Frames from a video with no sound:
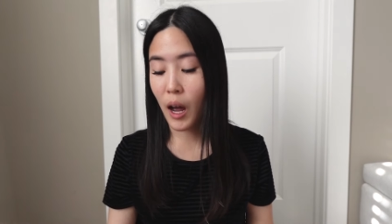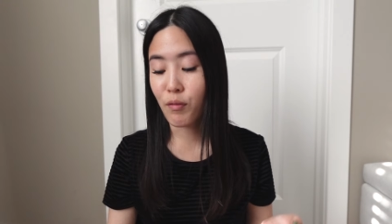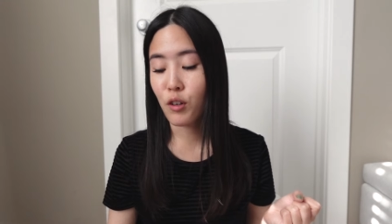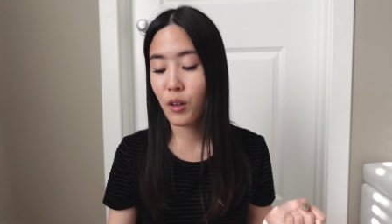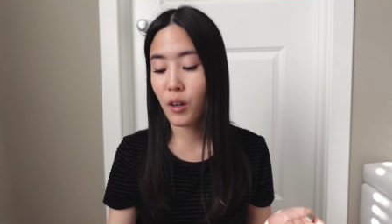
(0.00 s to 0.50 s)

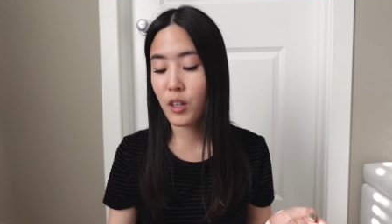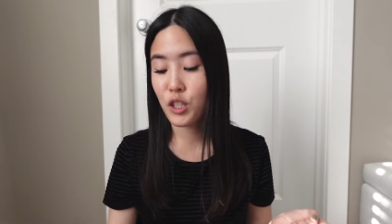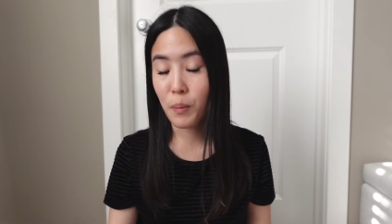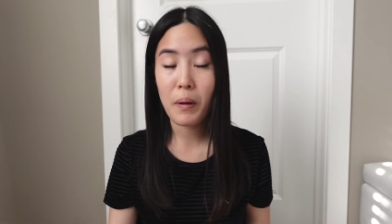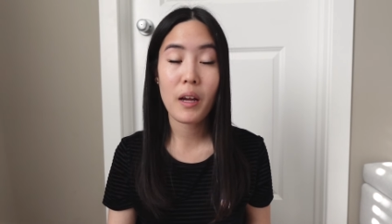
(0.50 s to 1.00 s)
After
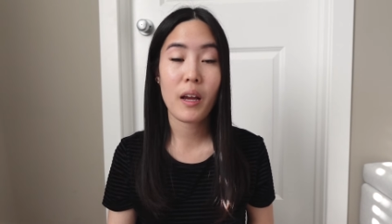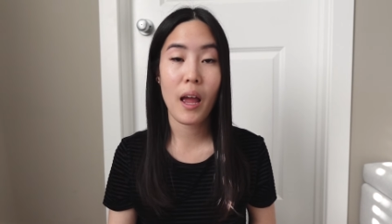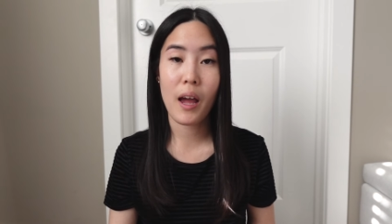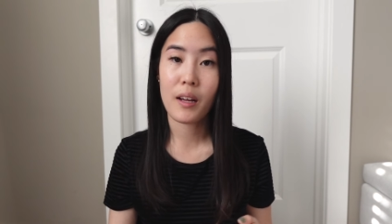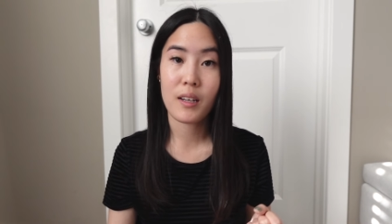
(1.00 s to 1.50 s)
shipping
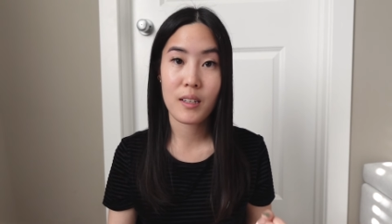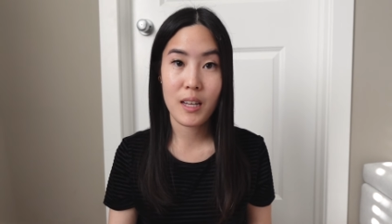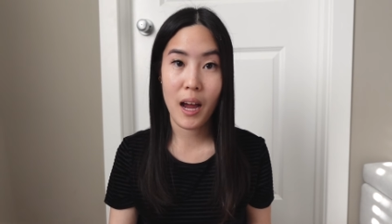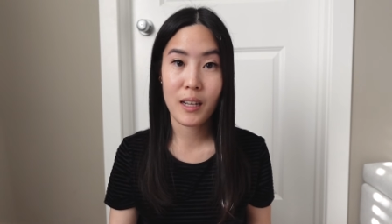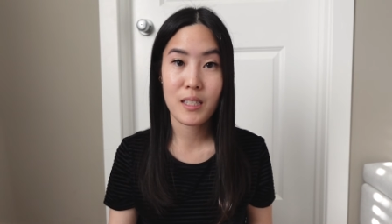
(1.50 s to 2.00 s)
and
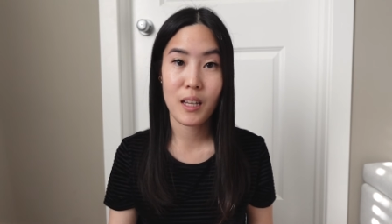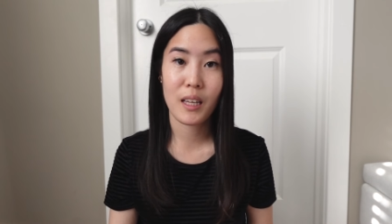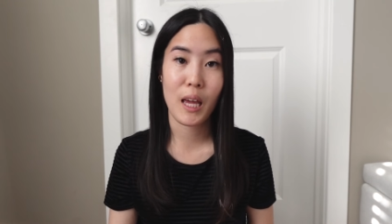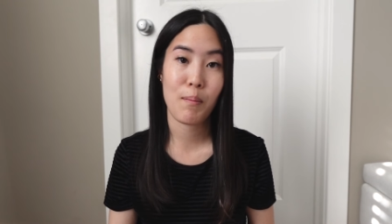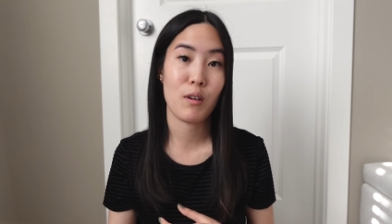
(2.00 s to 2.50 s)
tax, it
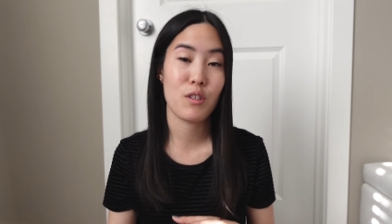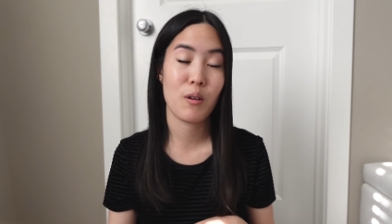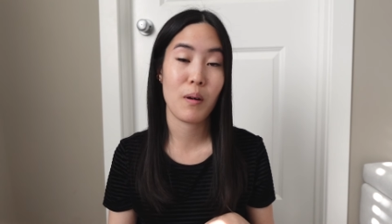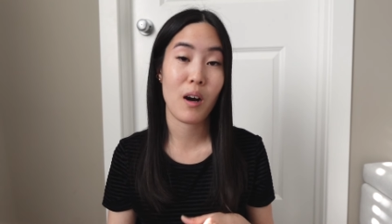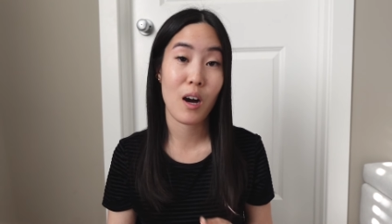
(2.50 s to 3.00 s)
came out to
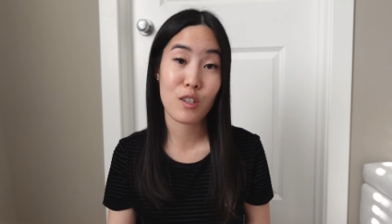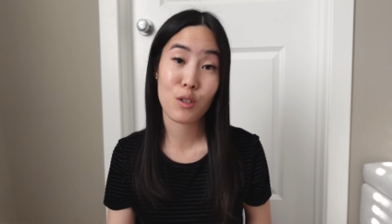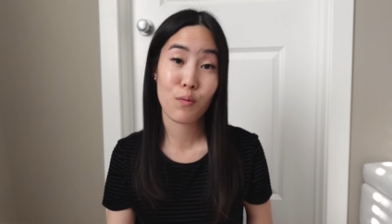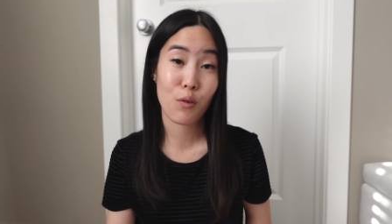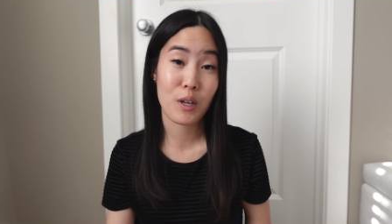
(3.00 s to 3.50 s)
about
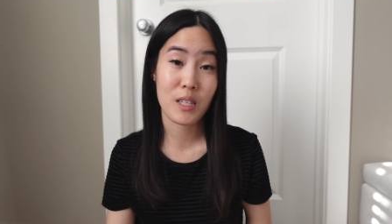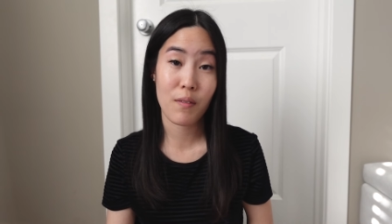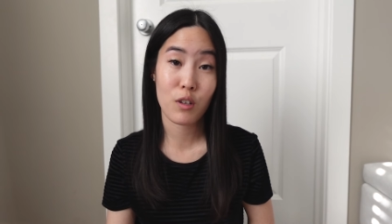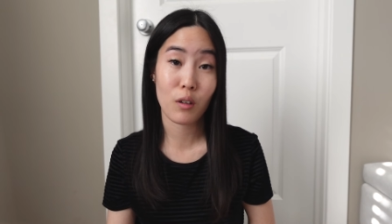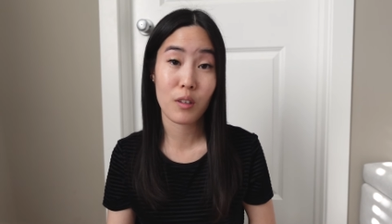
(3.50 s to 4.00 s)

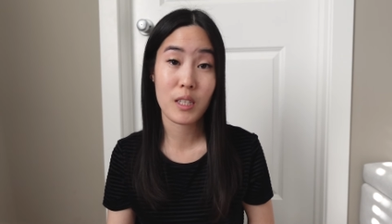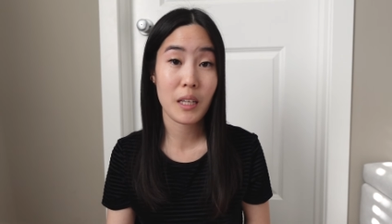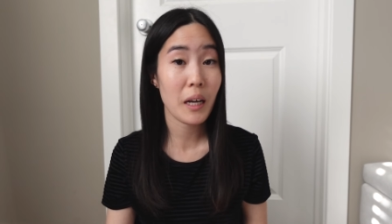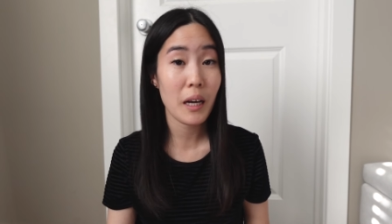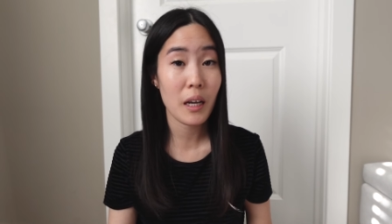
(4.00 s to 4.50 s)
$147
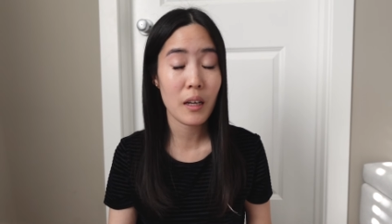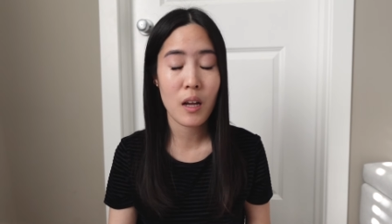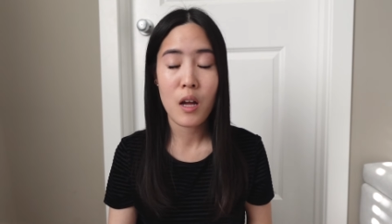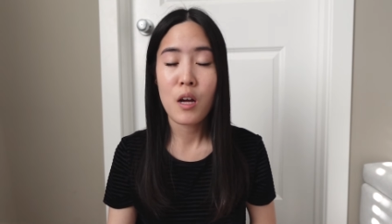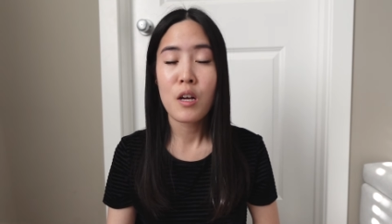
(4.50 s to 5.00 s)
Canadian.